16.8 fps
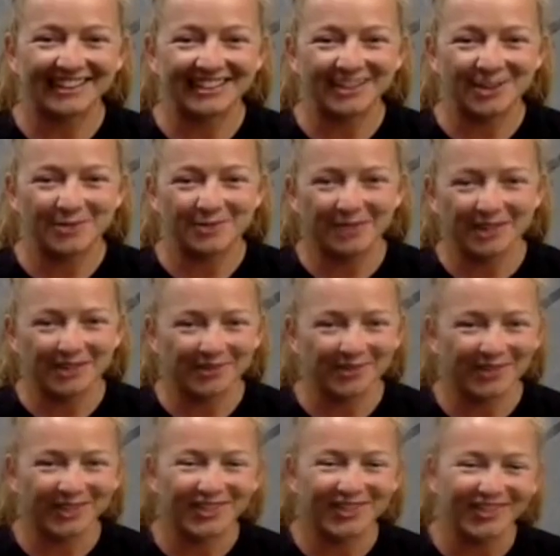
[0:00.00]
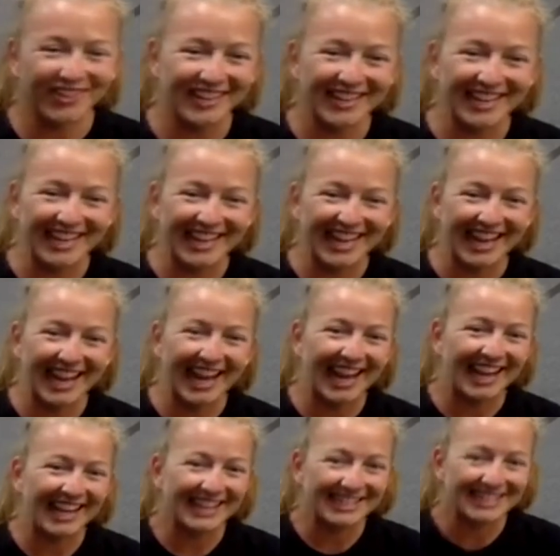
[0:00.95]
so much for joining
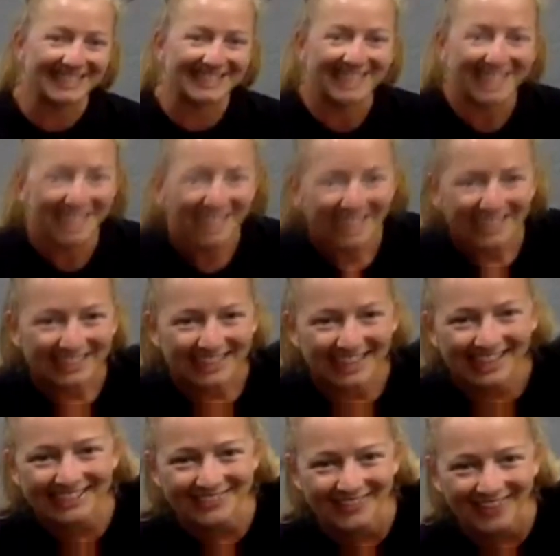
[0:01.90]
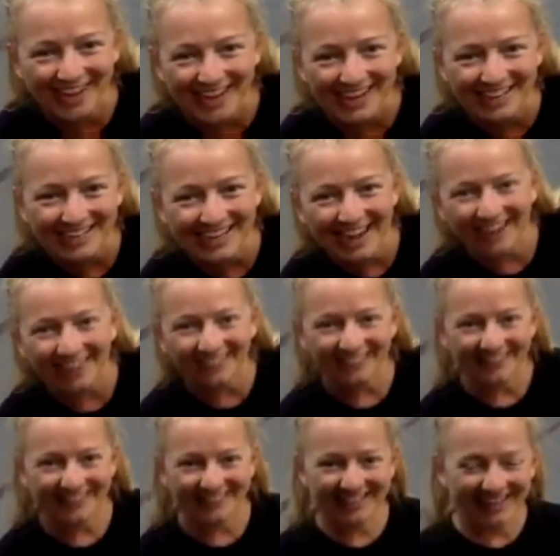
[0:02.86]
us. Thanks for hanging out with
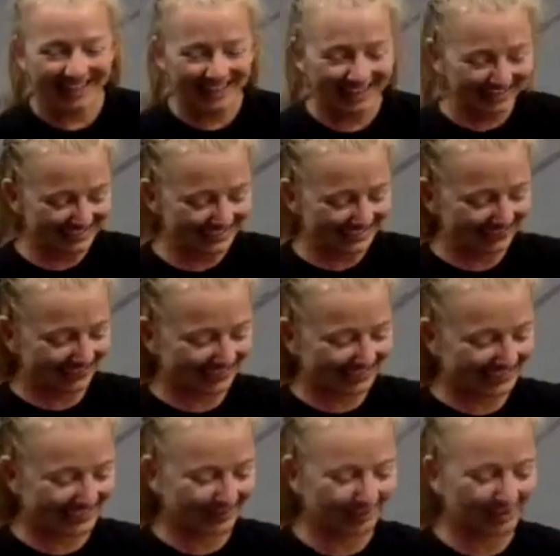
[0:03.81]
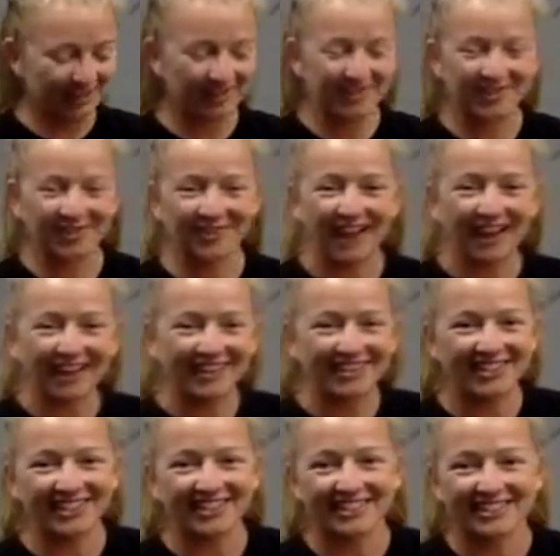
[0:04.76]
us. We'll switch
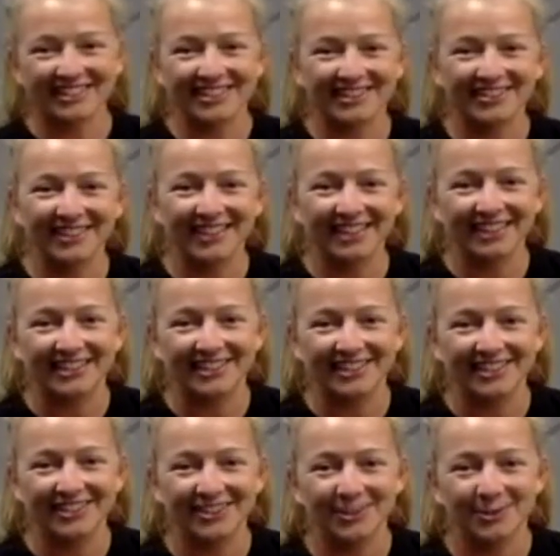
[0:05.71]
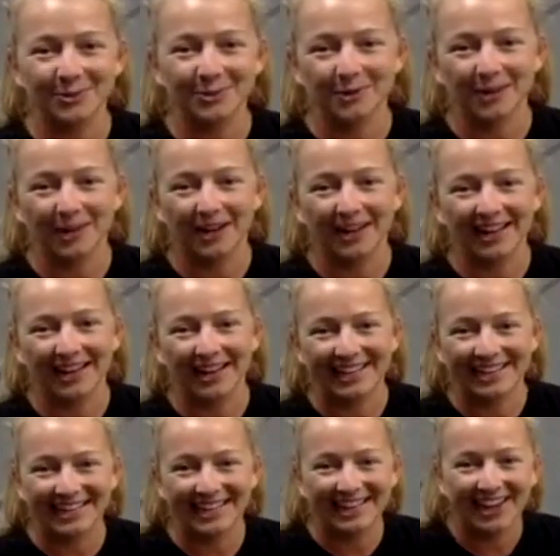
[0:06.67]
directions. 3, 2, 1.
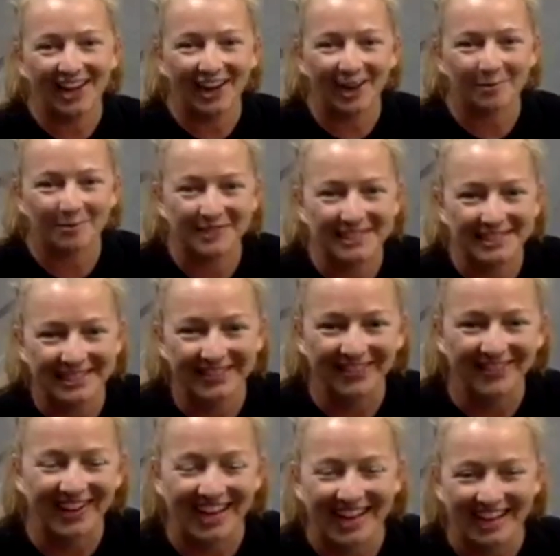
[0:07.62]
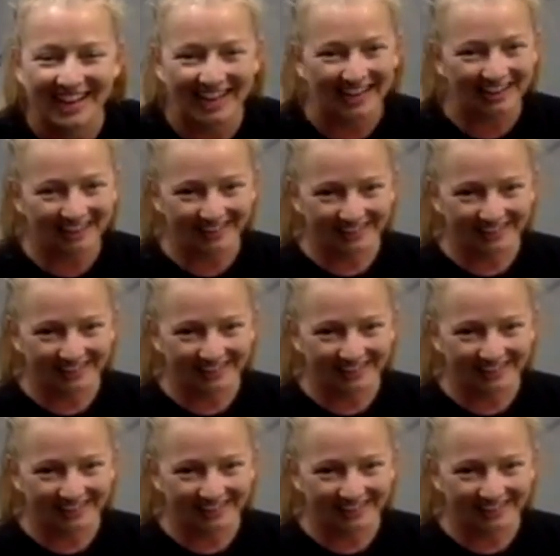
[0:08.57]
Opposite way.